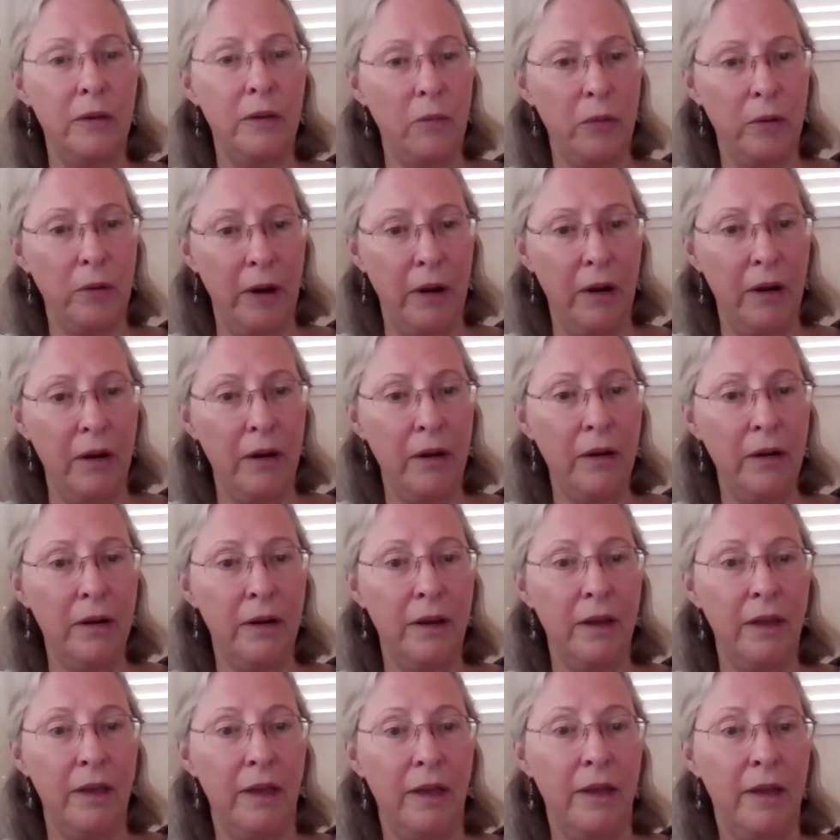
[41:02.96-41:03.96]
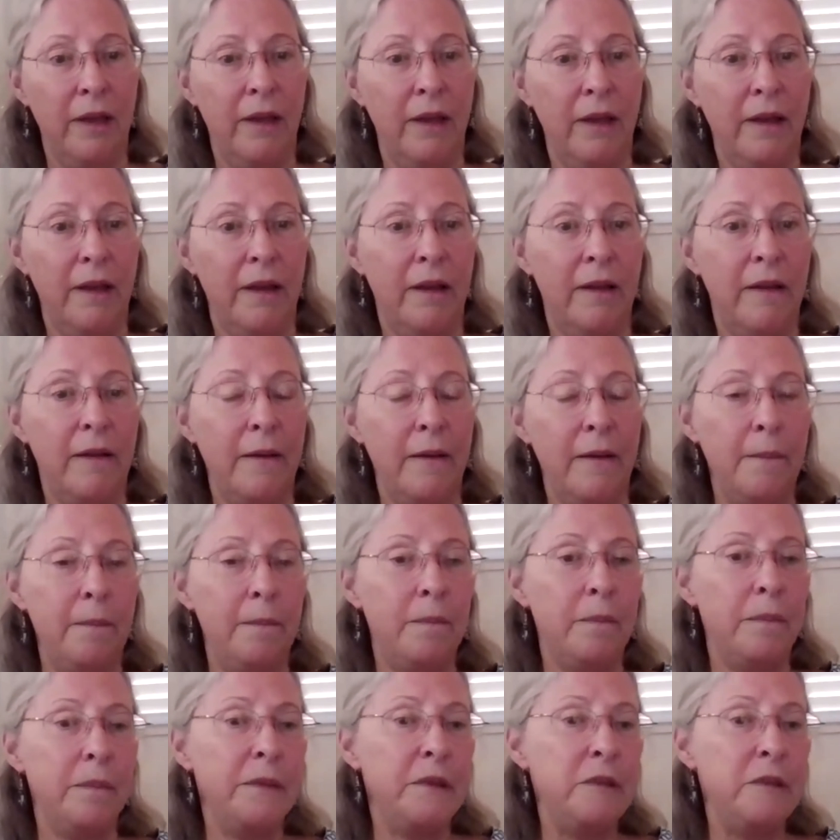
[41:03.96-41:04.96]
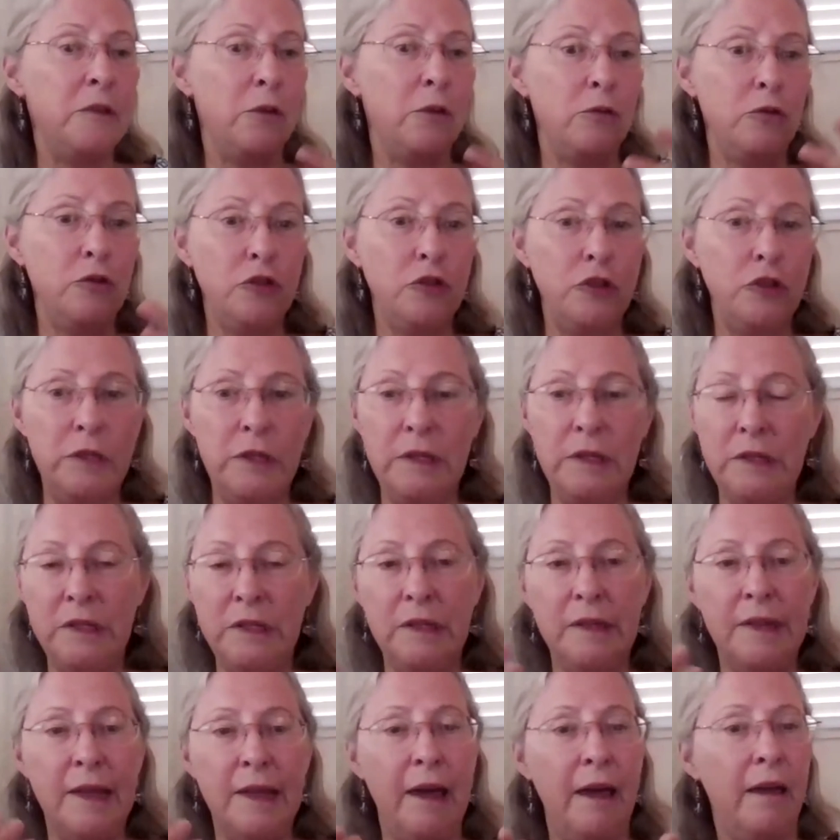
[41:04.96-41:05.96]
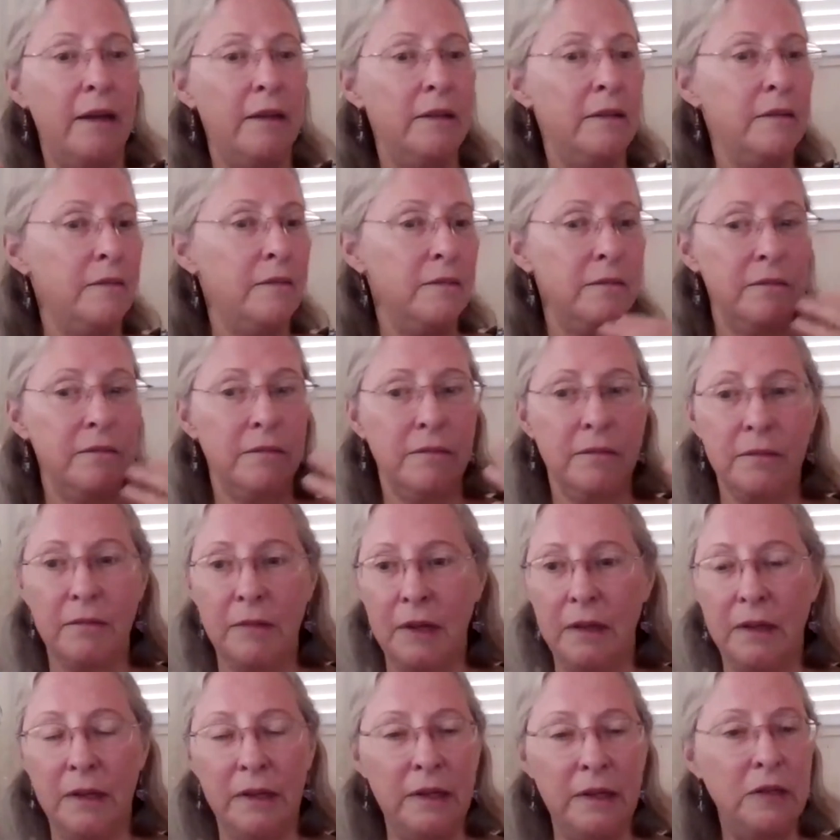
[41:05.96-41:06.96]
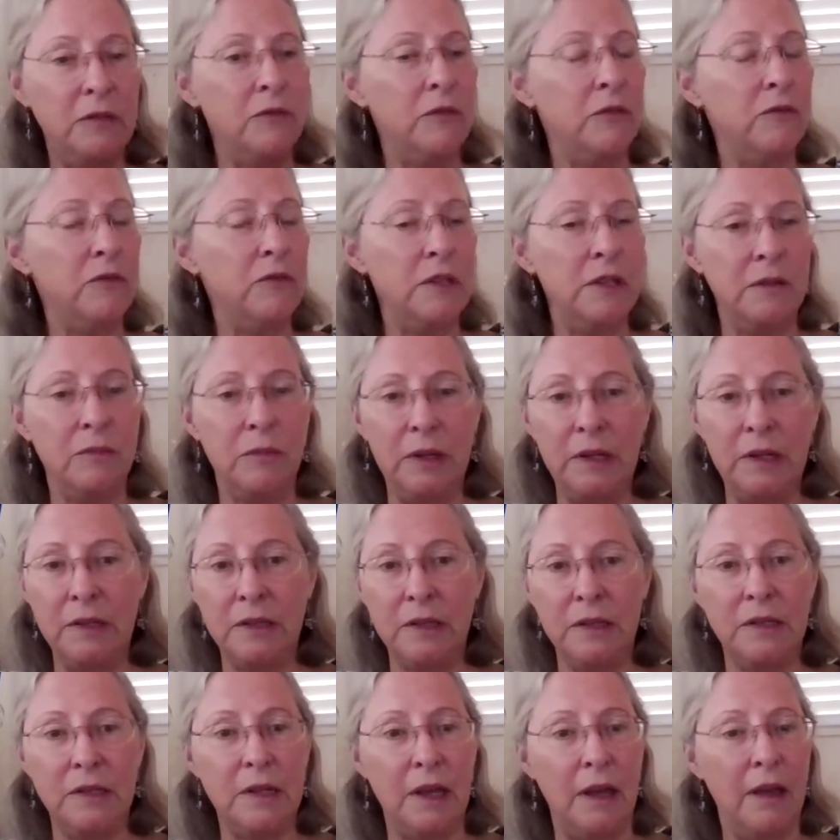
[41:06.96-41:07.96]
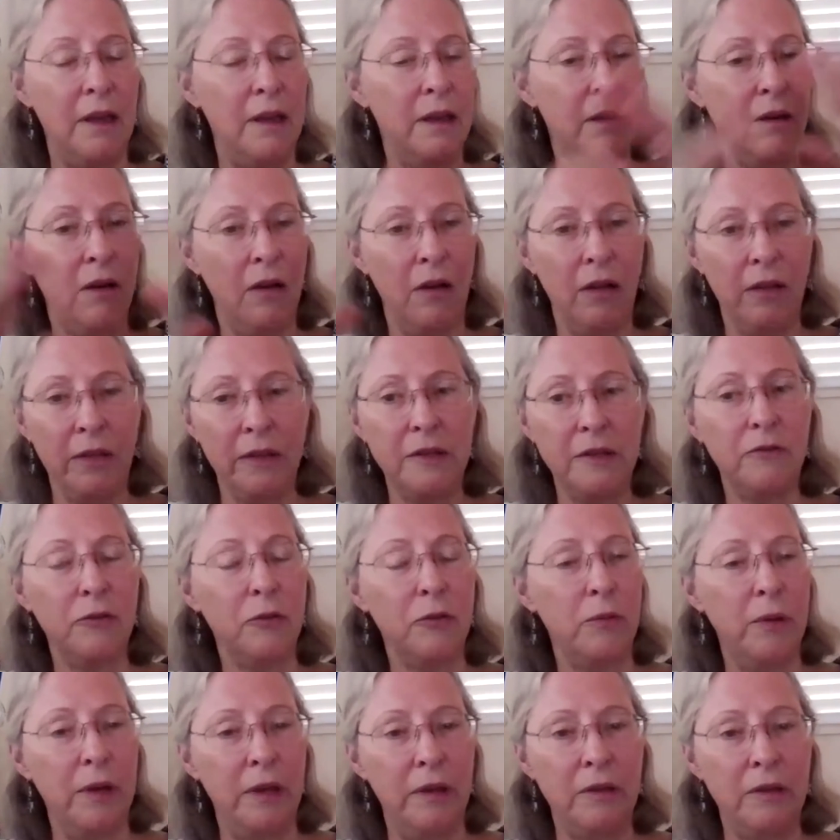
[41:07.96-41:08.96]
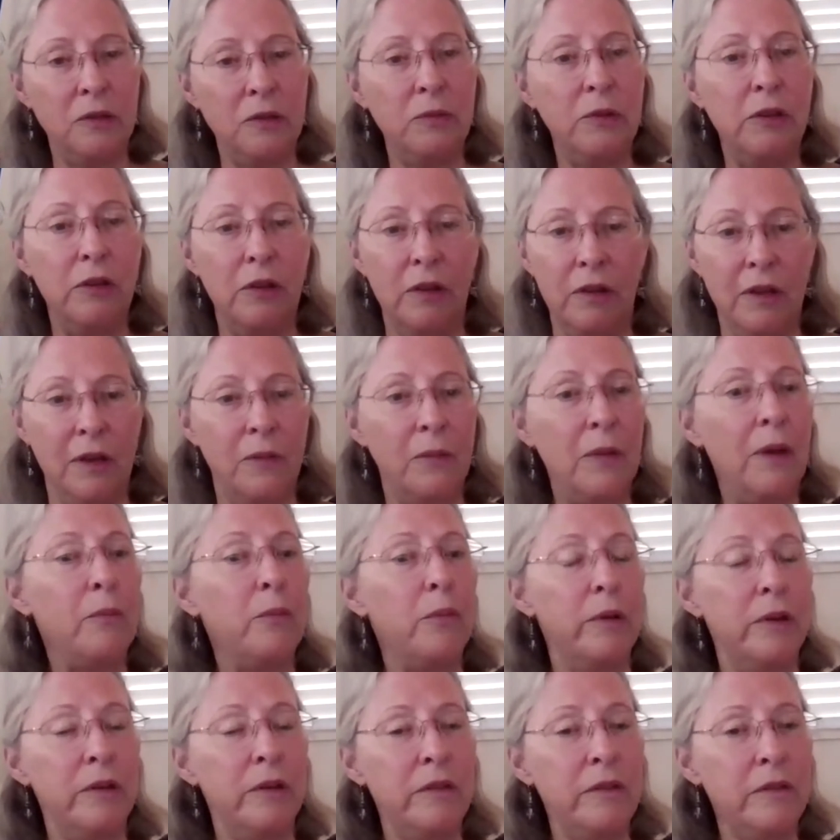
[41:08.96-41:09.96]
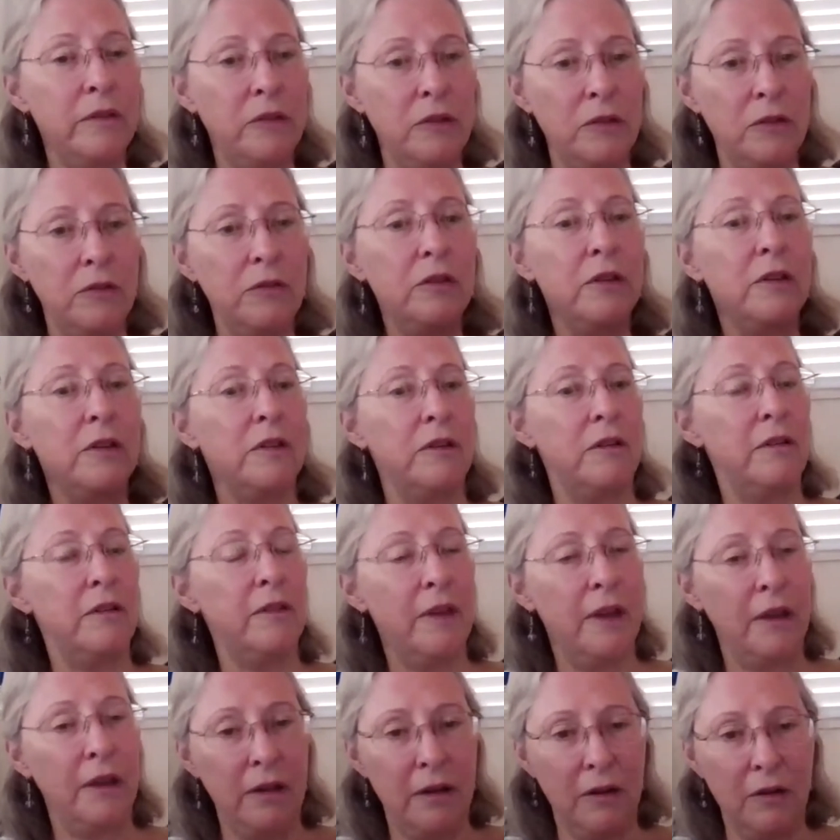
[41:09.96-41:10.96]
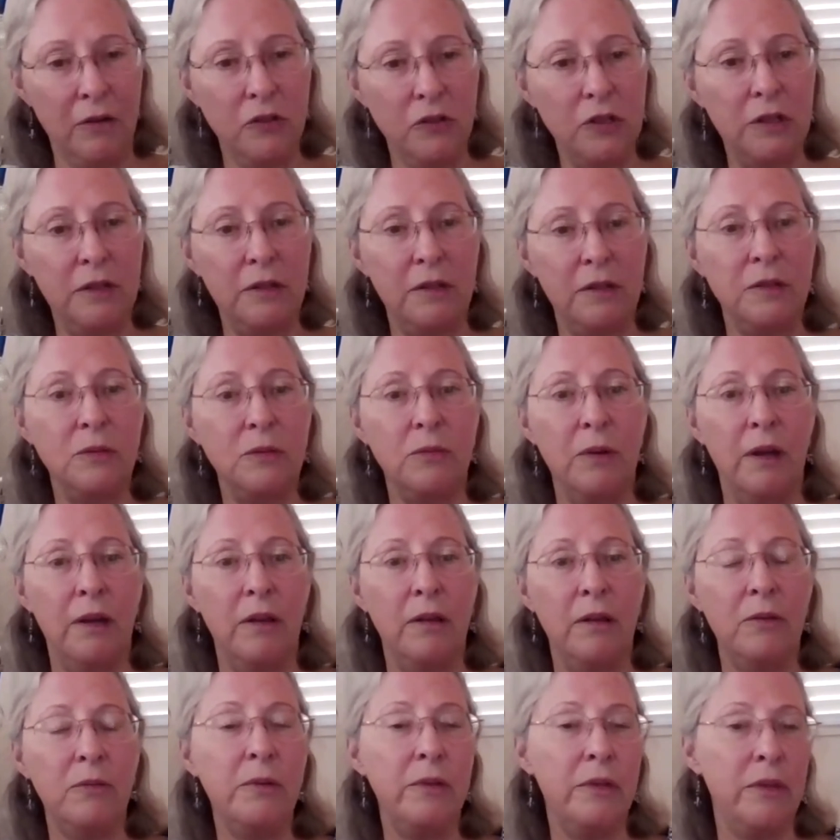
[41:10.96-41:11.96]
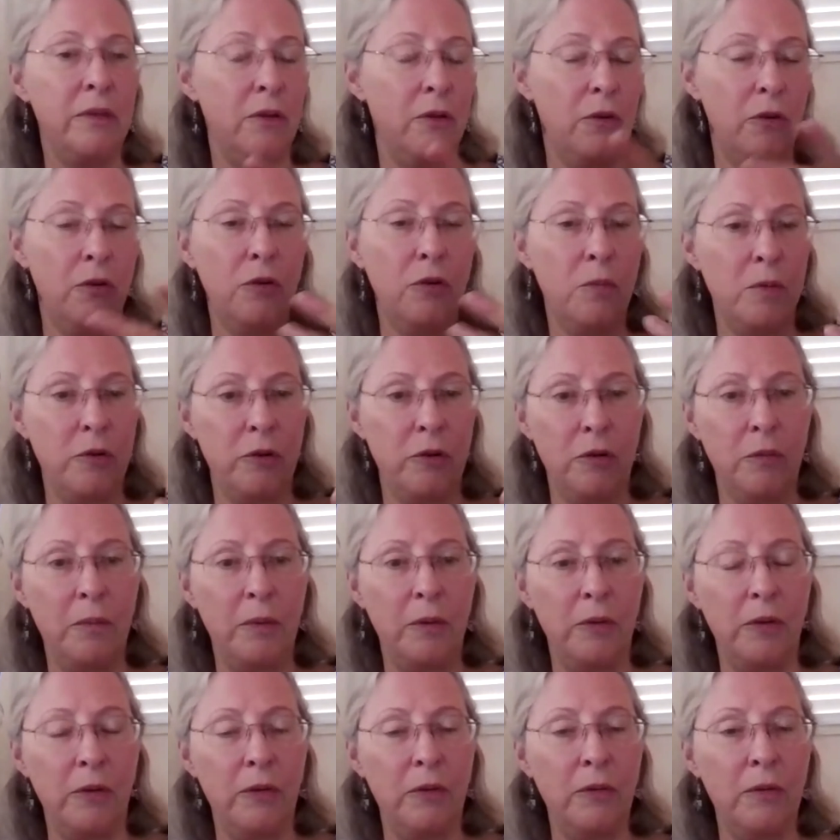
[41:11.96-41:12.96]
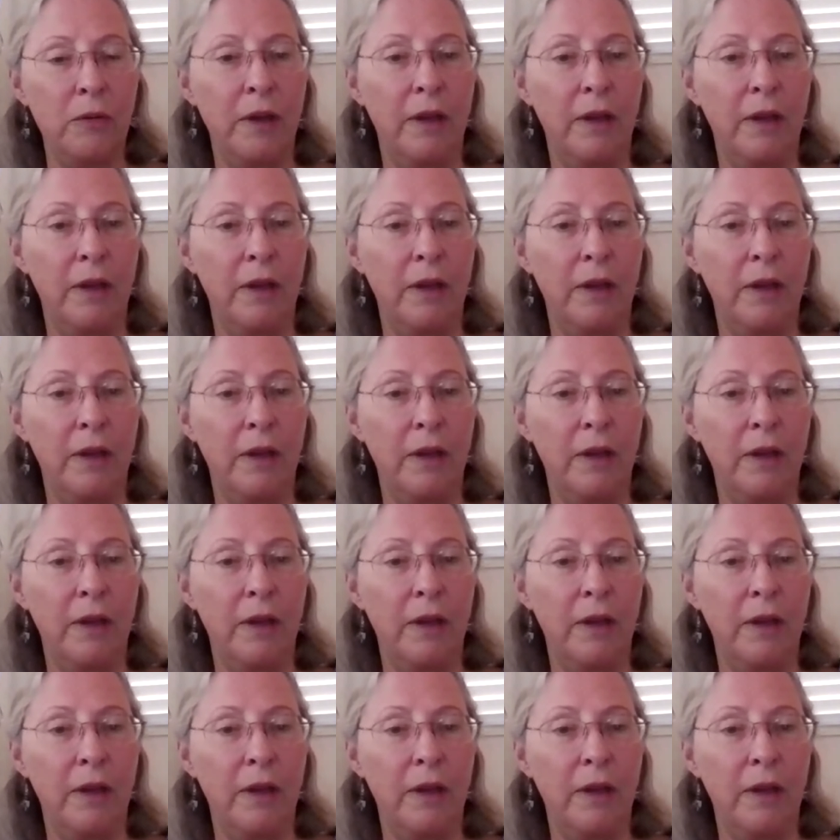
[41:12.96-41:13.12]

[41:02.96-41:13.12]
prayer. So she did that at least 15 minutes a day, all the different ways we could come up with to clear that energy as well with the Ho'oponopono.